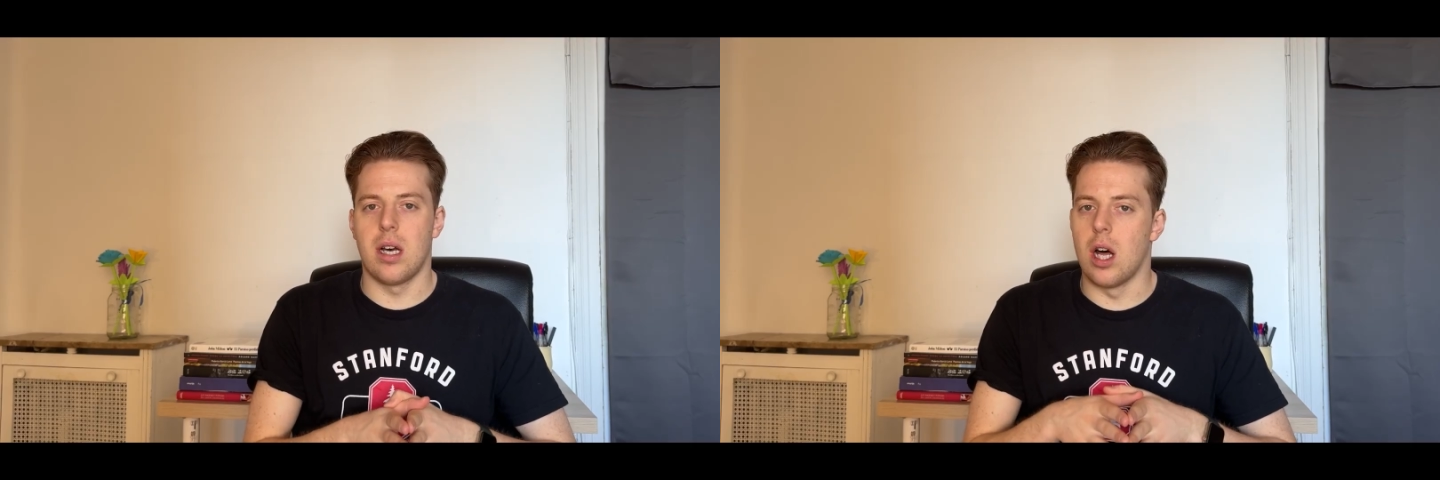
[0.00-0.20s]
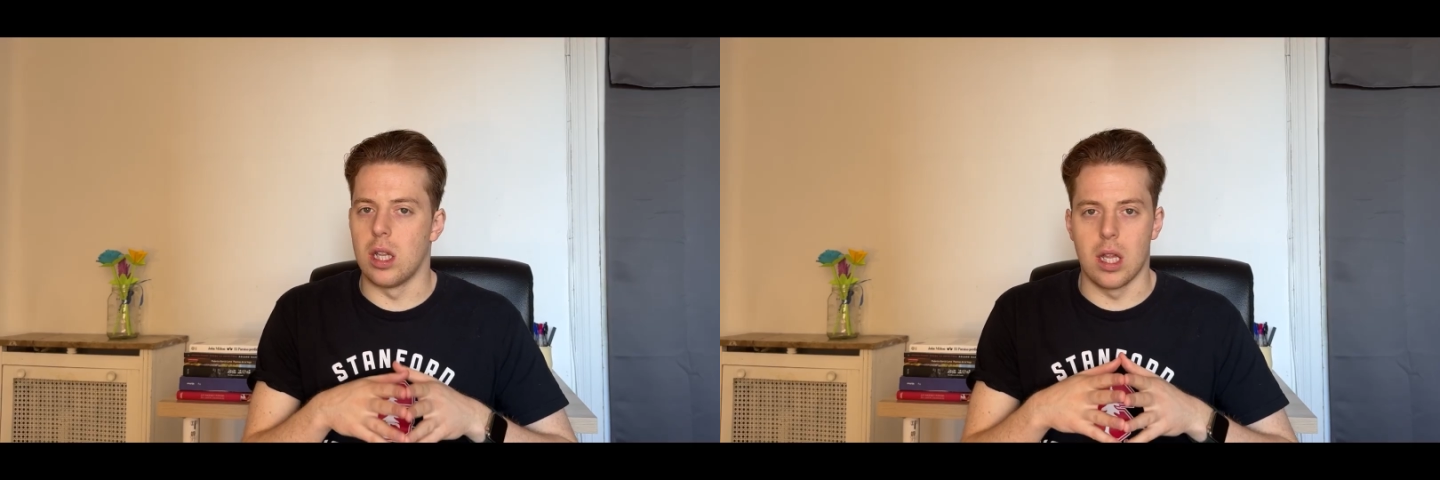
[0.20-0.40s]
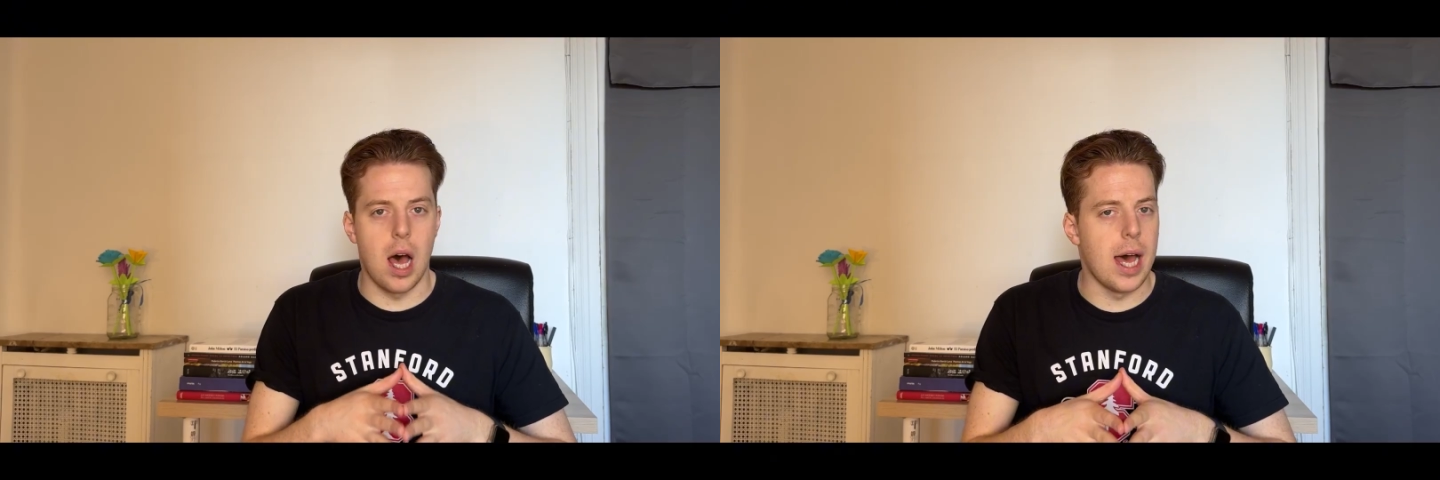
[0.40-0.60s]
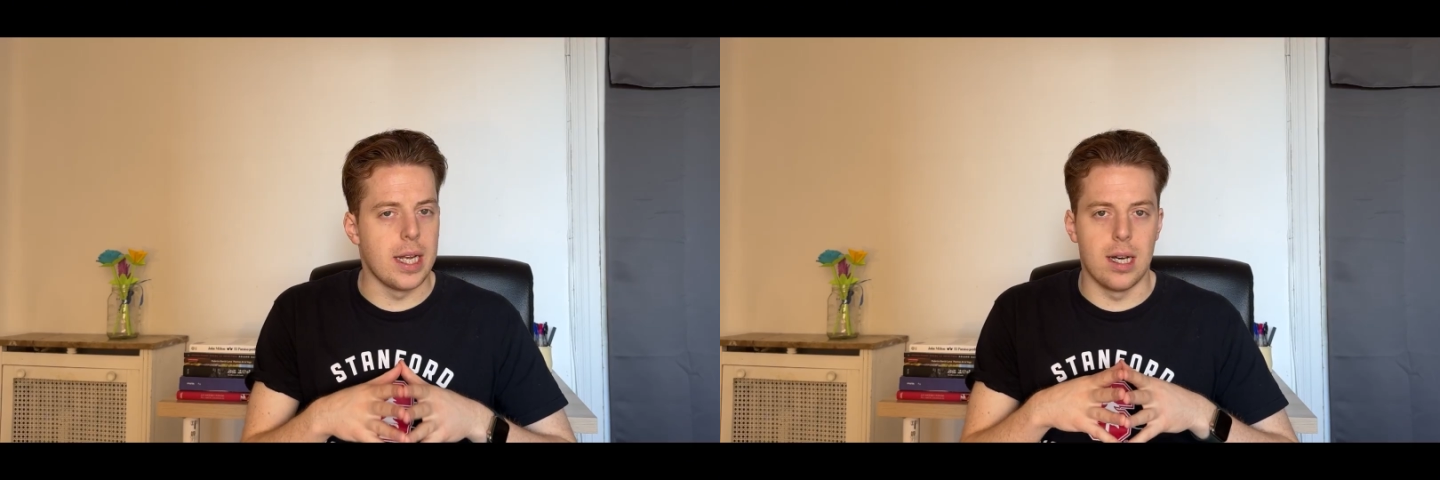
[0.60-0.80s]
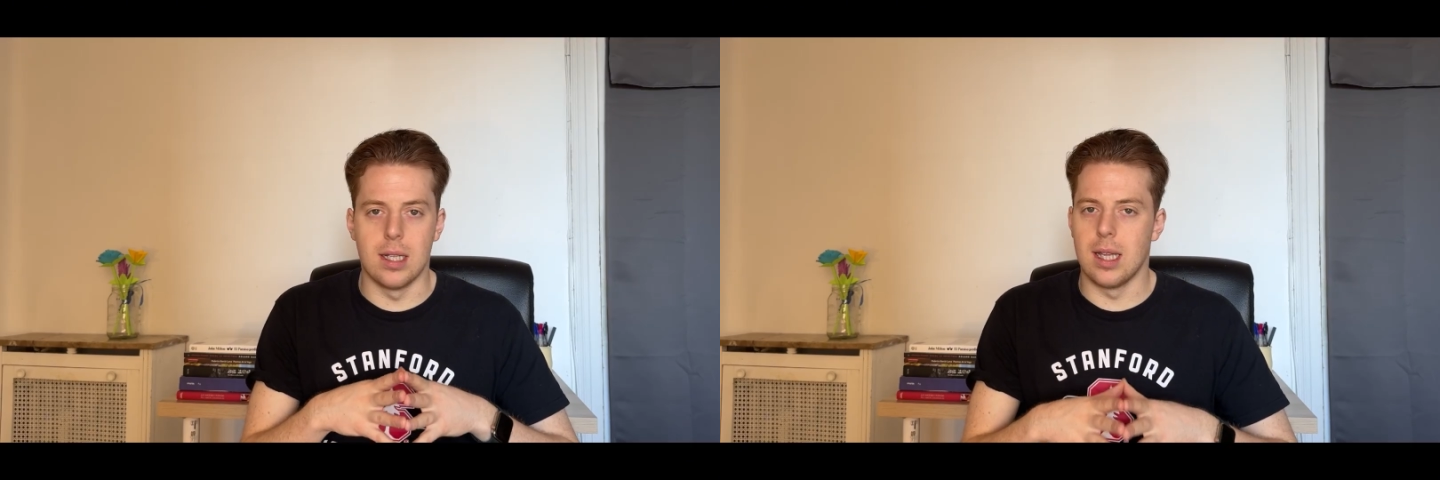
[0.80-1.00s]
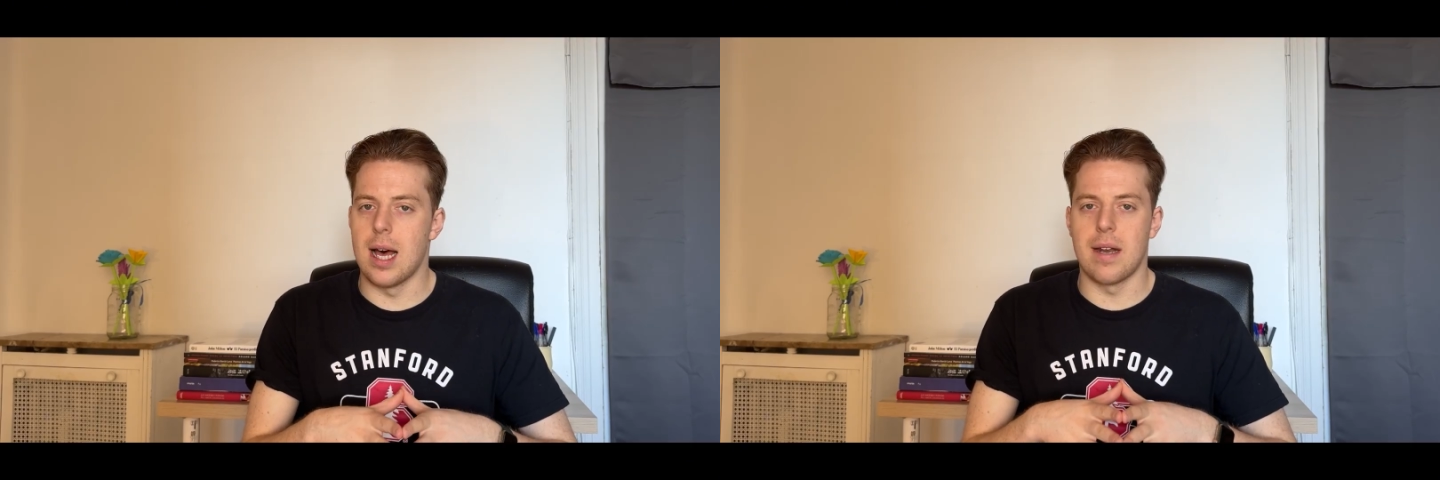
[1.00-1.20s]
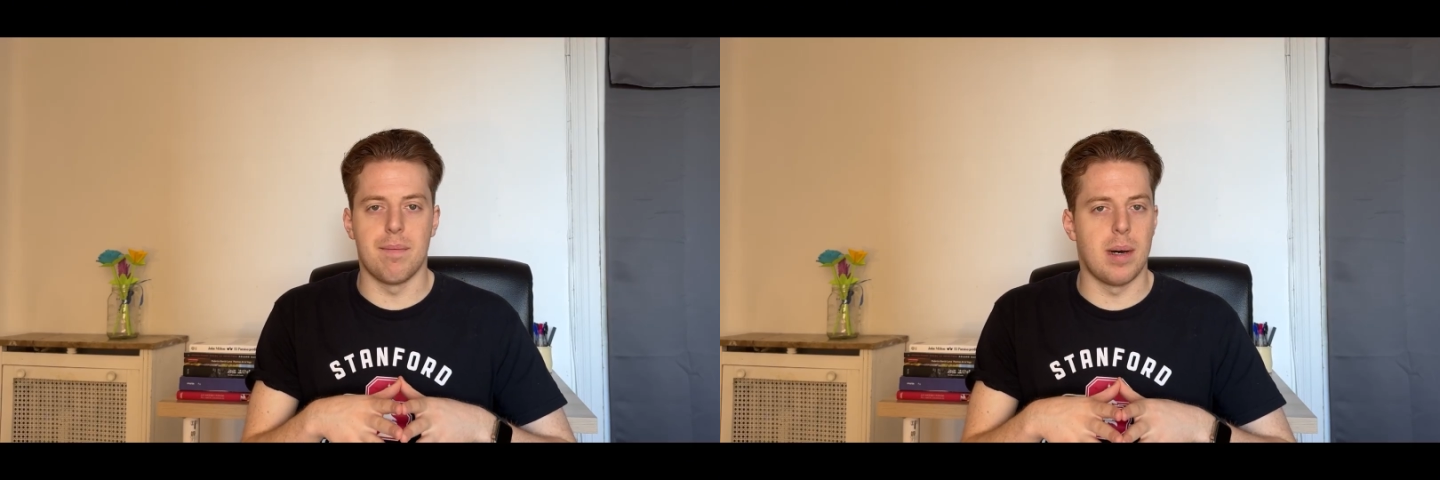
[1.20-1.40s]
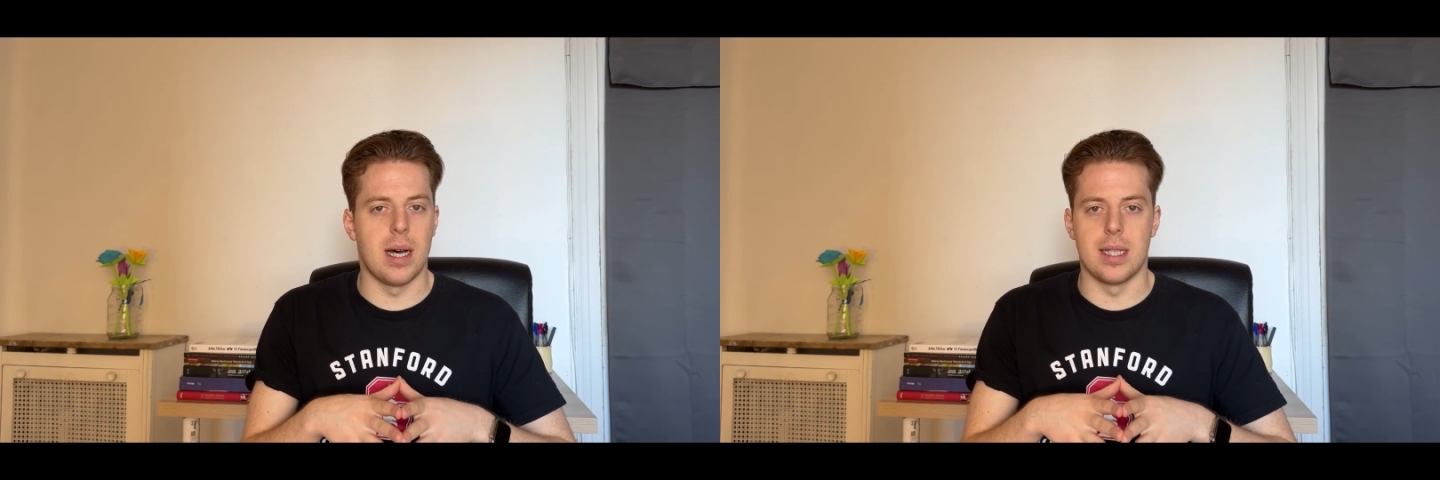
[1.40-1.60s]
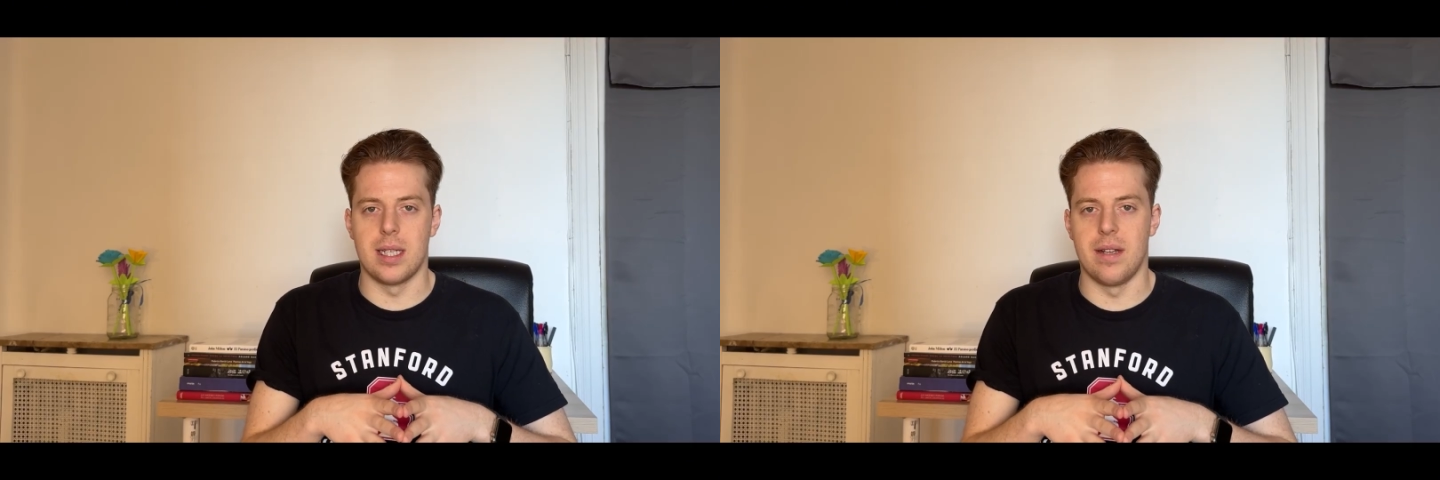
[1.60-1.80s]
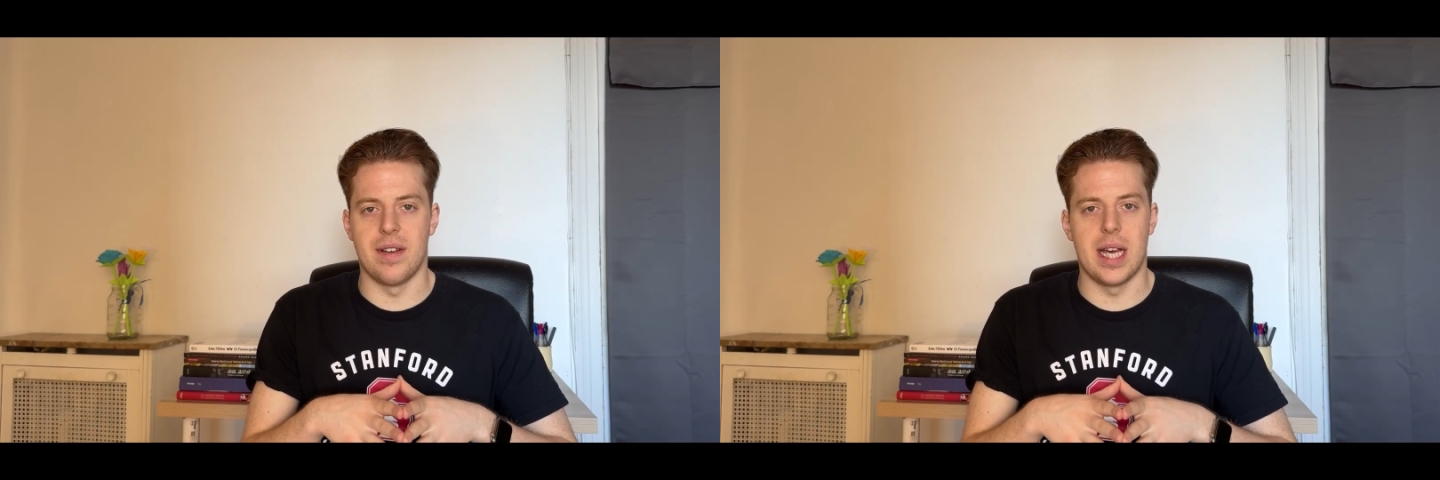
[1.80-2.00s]
a lot of
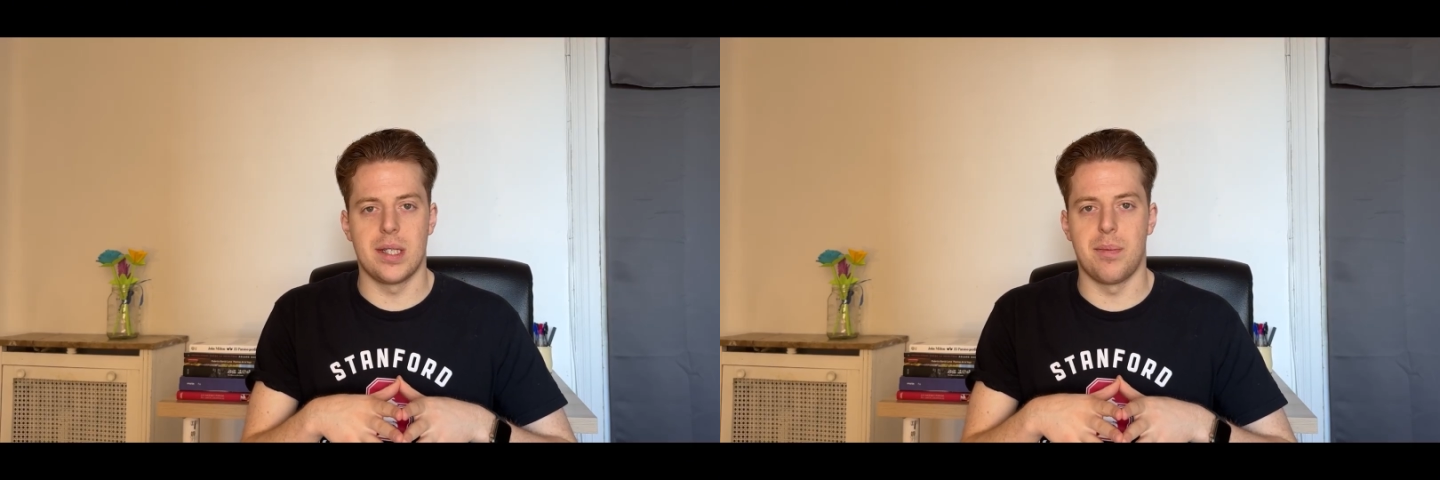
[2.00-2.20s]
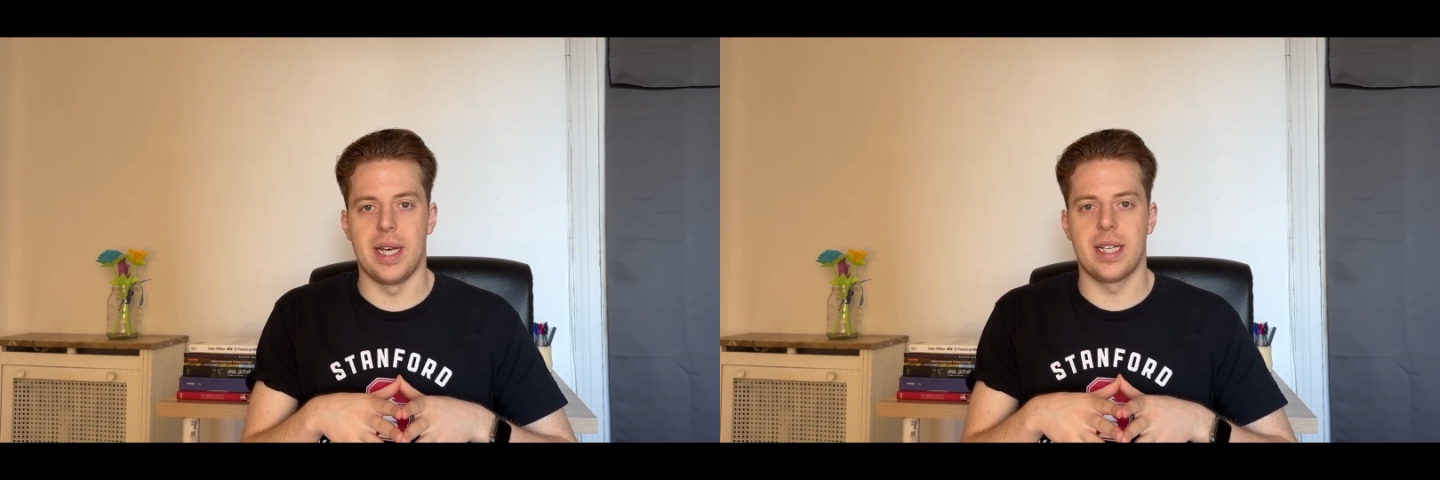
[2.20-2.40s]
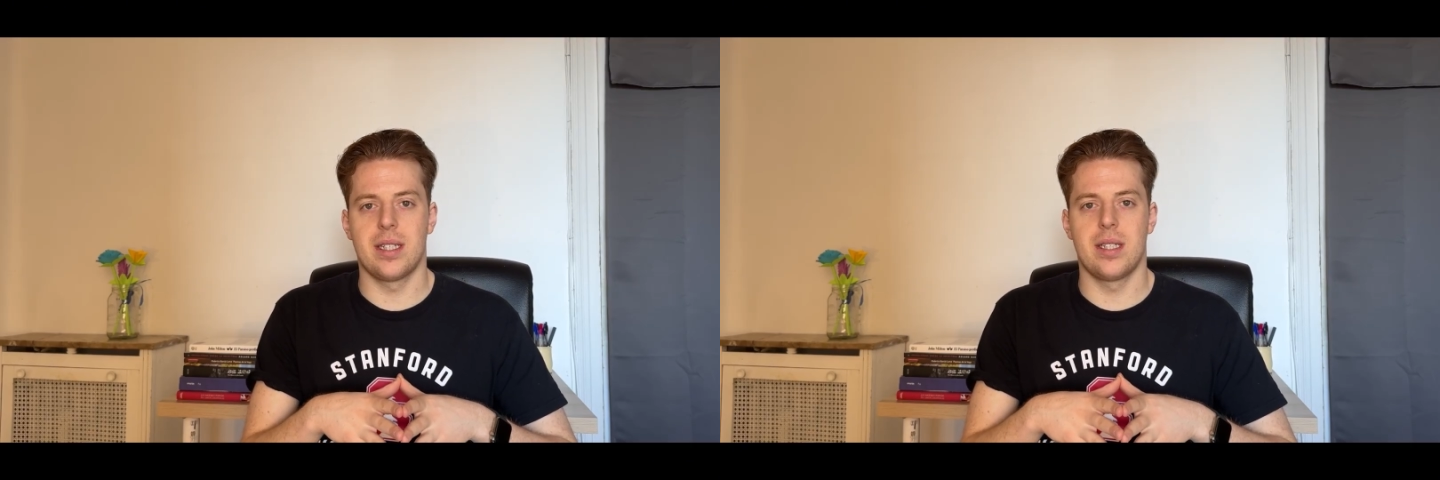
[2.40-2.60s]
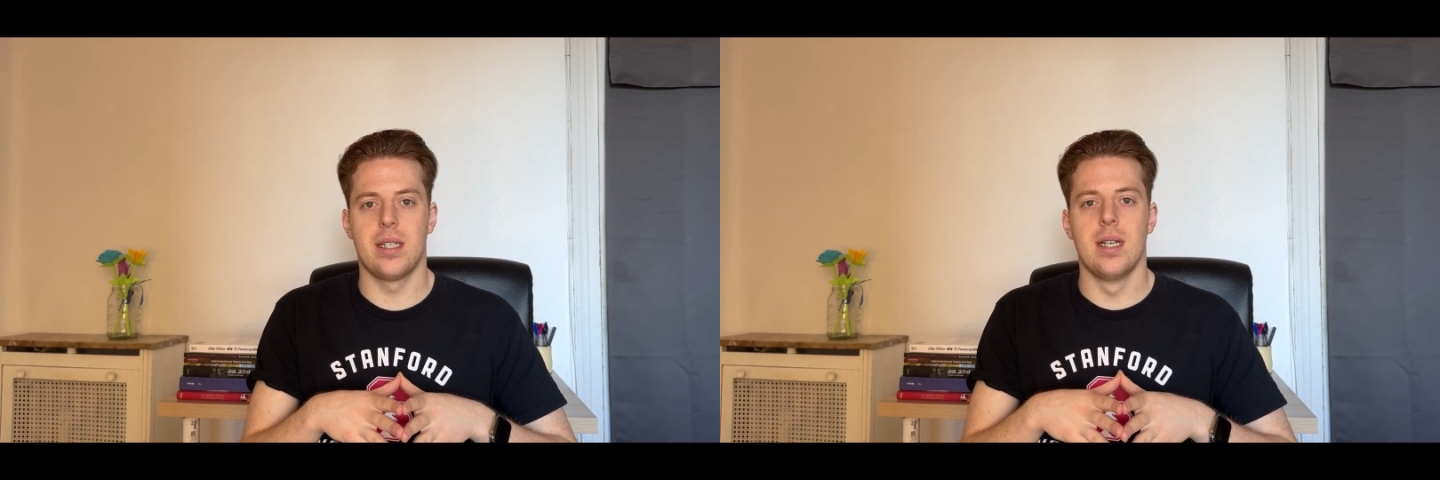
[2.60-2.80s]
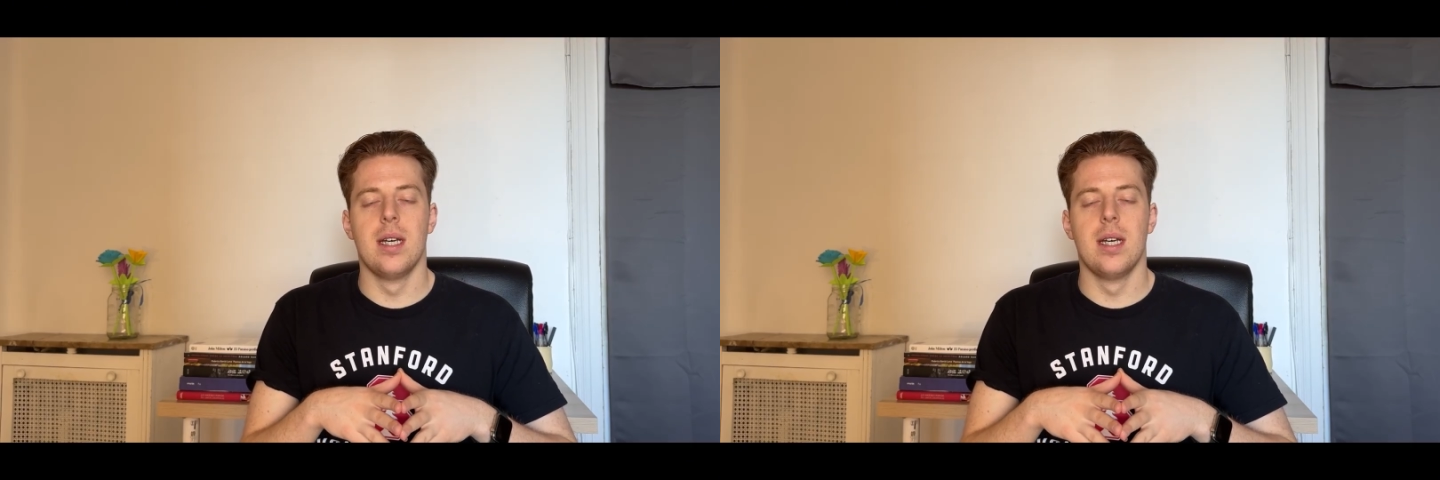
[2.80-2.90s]
positive aspects.